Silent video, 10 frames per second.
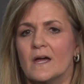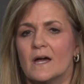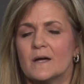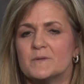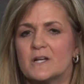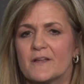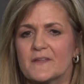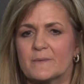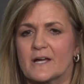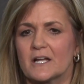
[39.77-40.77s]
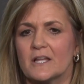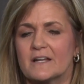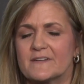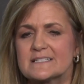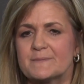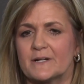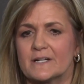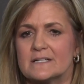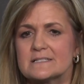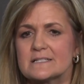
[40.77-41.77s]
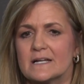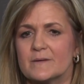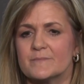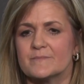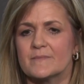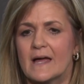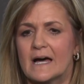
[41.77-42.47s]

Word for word: I mean, I think we got a lot of experience um,